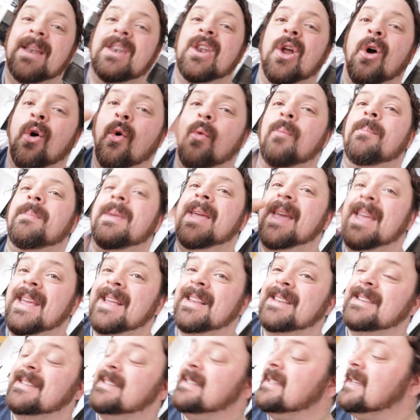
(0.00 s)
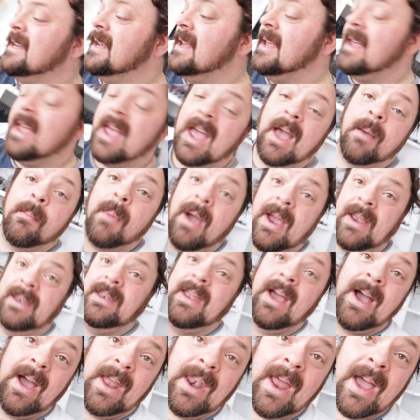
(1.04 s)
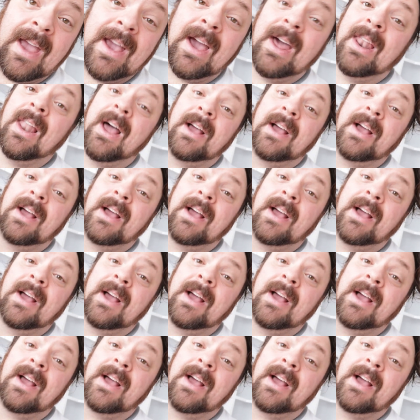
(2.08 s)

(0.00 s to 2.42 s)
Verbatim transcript: no means am I done. I got